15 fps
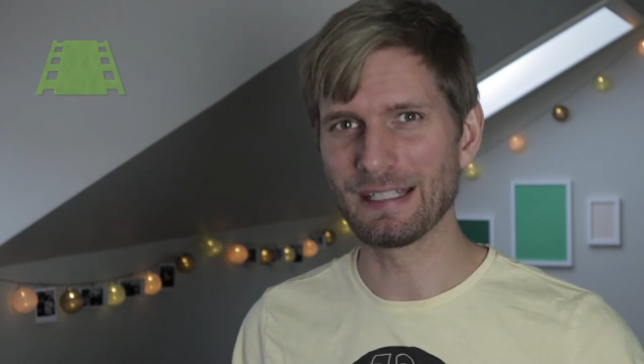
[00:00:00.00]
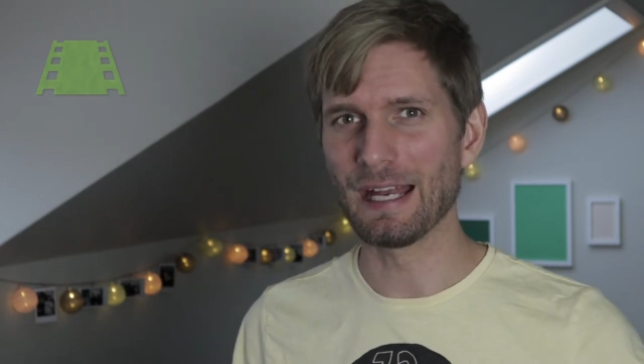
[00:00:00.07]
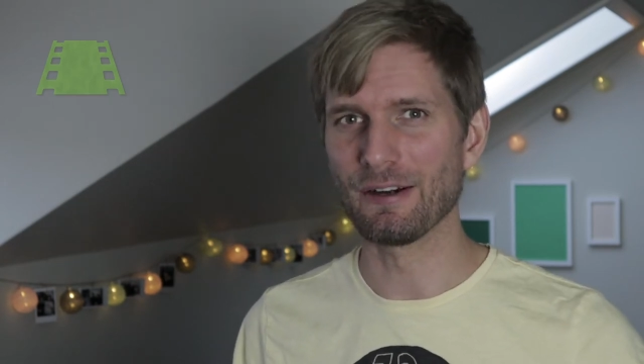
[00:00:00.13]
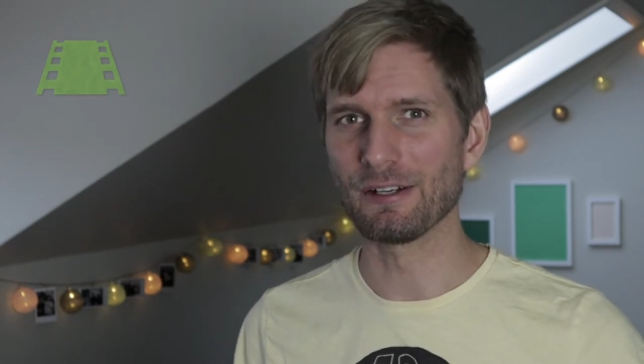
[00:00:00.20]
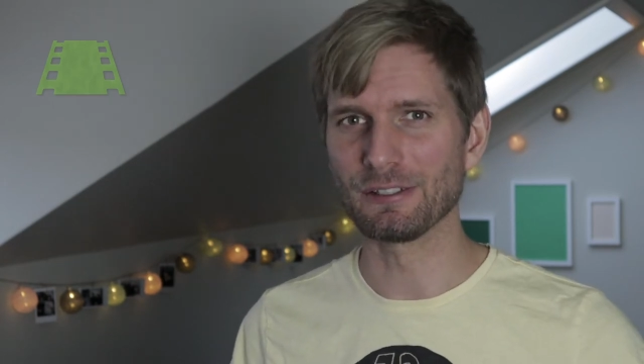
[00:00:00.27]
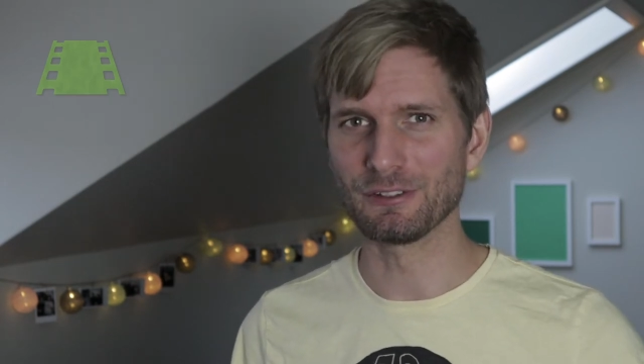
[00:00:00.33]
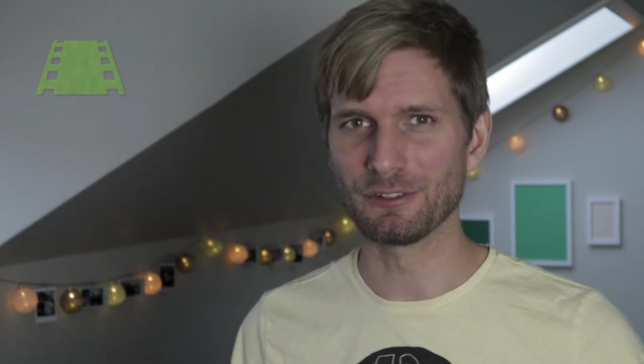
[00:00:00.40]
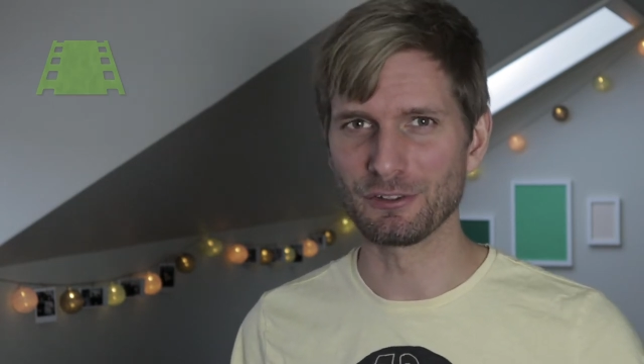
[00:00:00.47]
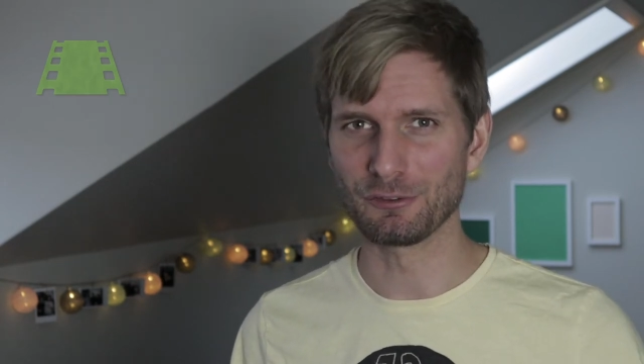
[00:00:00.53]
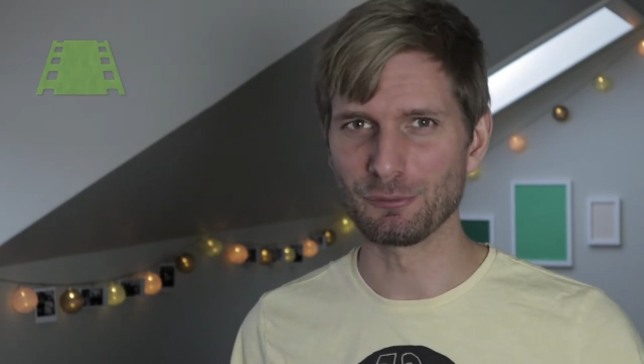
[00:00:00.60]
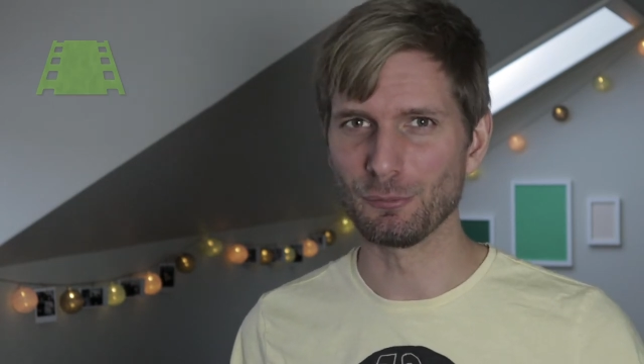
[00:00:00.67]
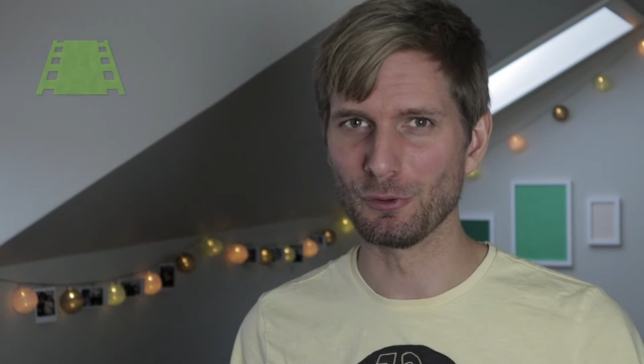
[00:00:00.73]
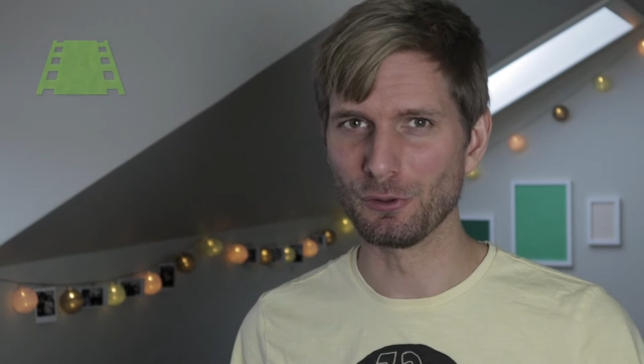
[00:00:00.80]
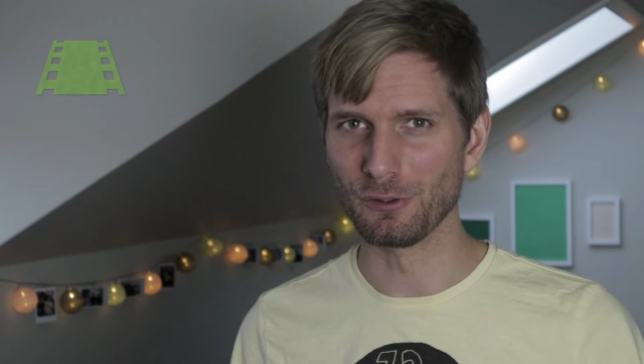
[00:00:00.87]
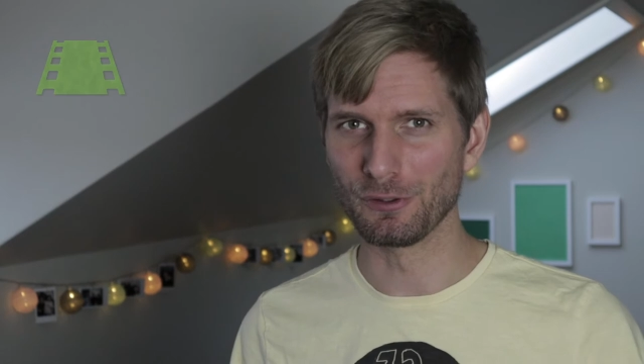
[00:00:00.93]
characters
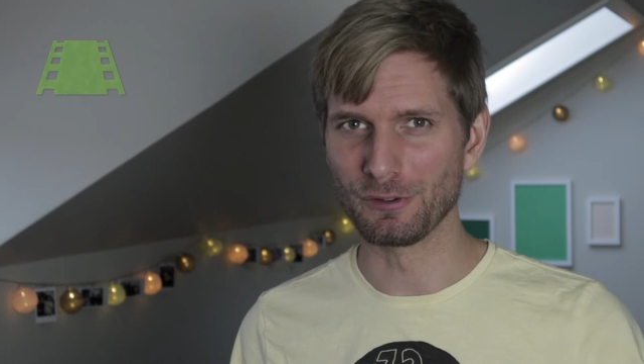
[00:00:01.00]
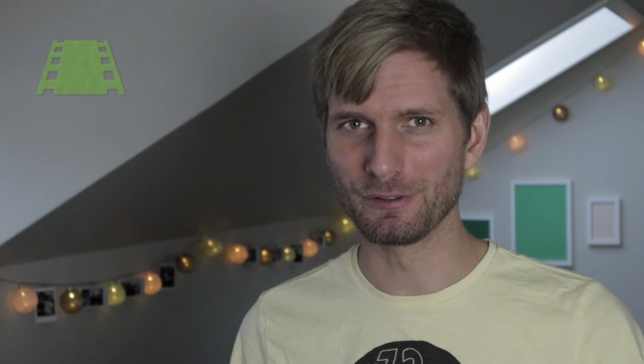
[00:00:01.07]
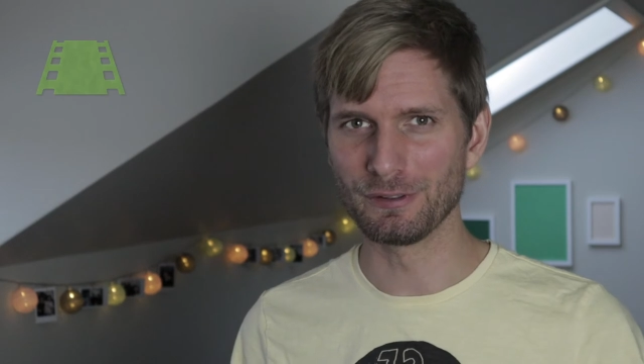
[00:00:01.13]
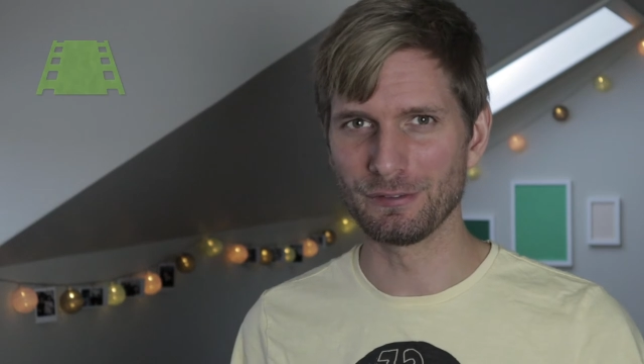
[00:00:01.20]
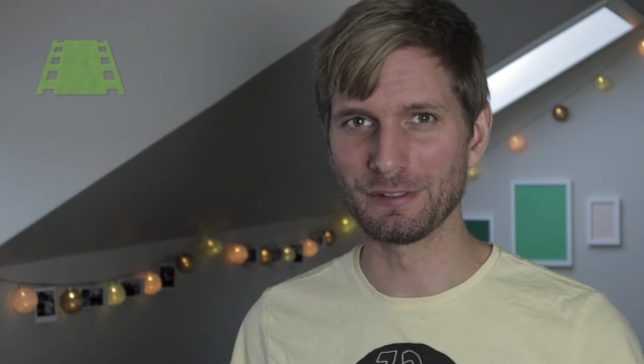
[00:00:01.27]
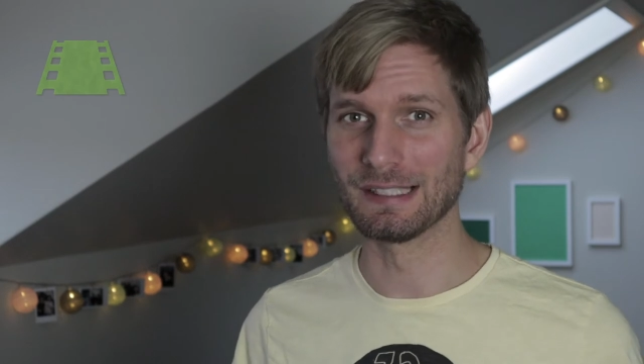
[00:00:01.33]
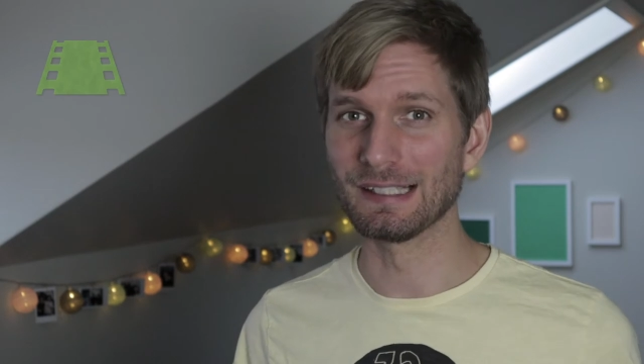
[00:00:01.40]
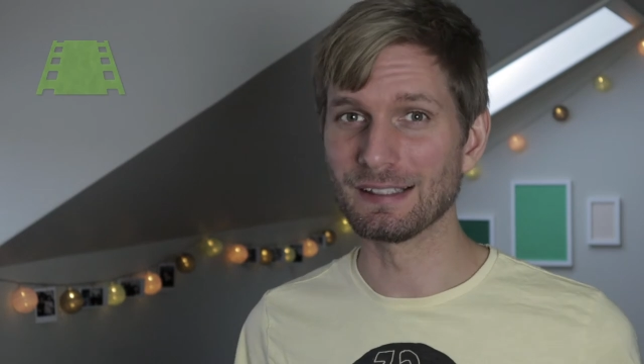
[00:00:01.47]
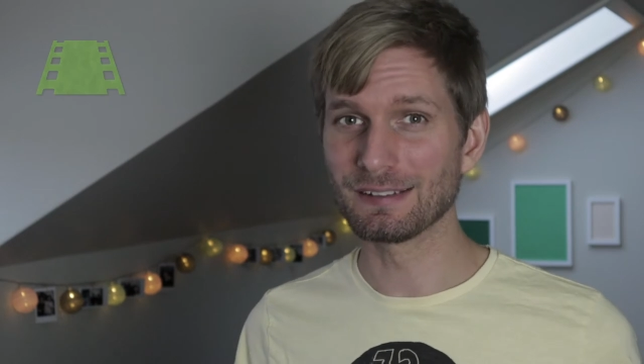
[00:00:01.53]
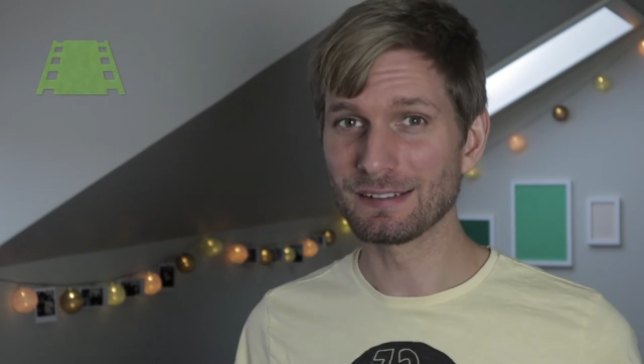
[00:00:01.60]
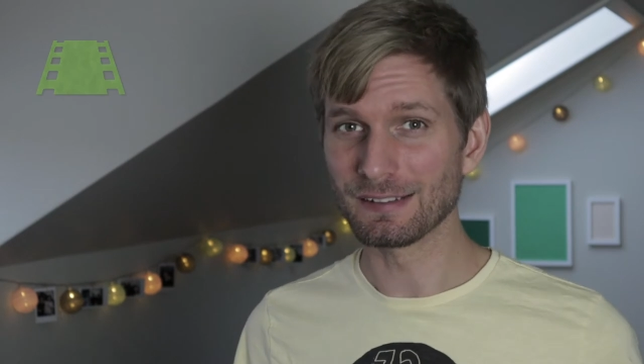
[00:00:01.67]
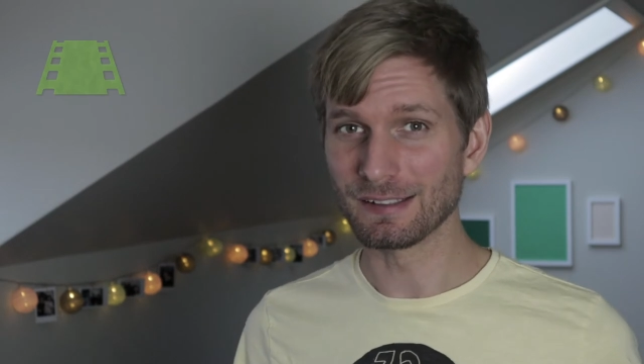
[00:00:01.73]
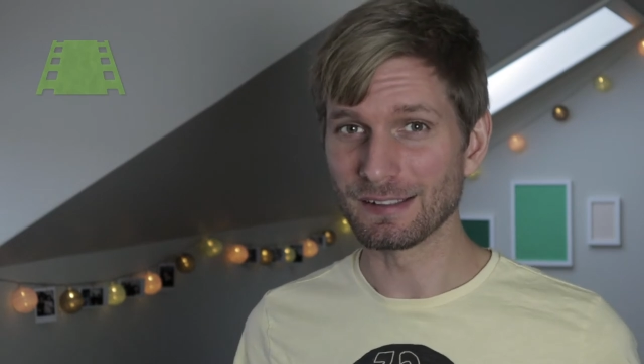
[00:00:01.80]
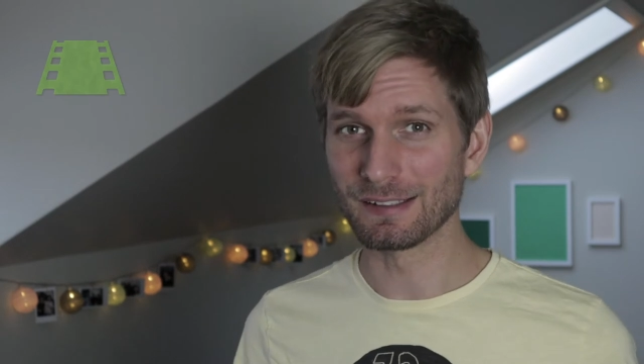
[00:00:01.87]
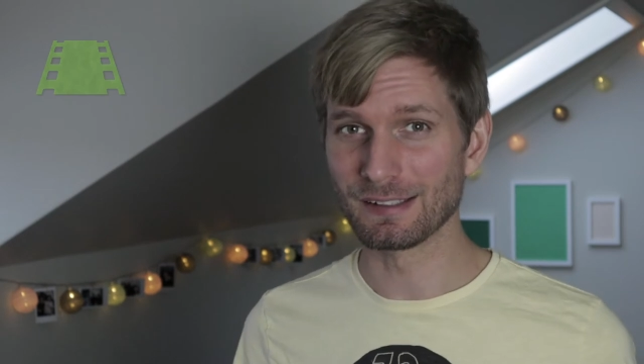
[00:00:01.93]
more
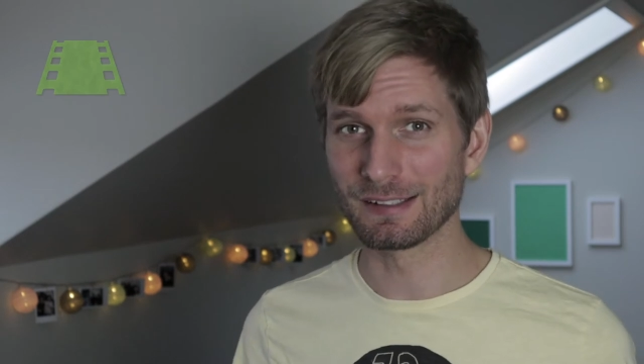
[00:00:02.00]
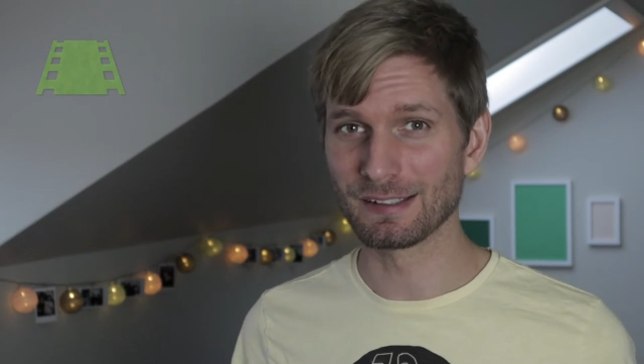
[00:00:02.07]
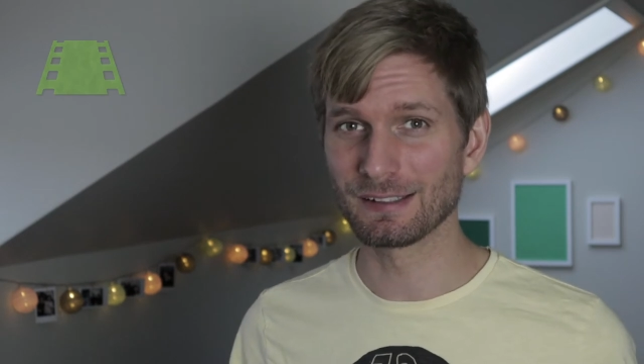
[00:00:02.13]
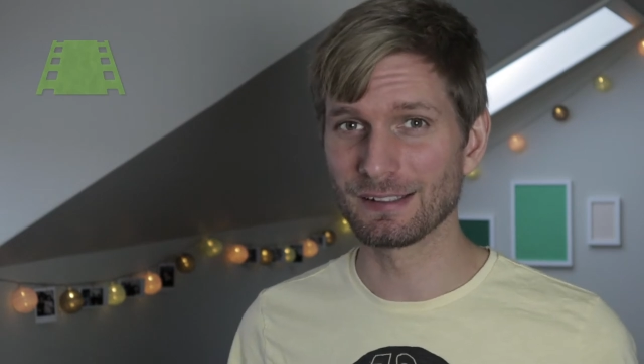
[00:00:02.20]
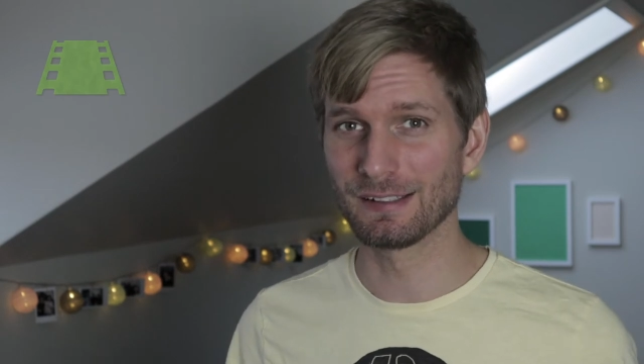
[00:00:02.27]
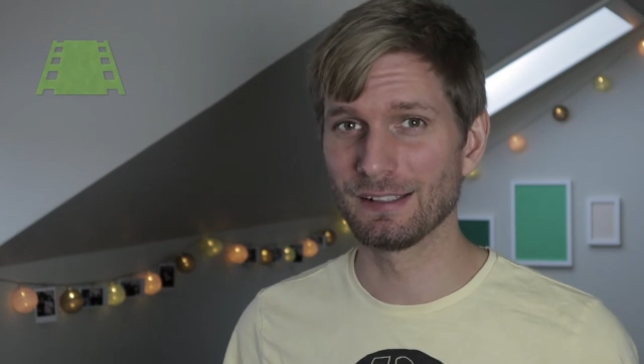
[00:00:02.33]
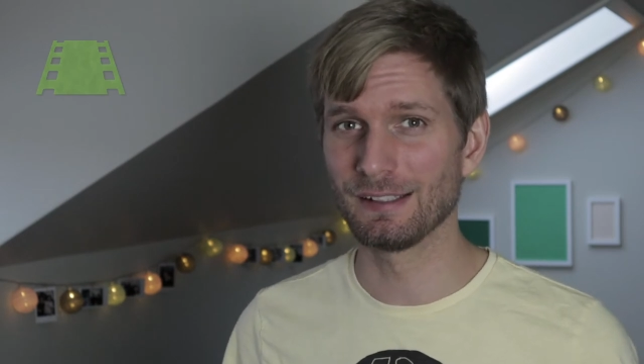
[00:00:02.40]
realistic.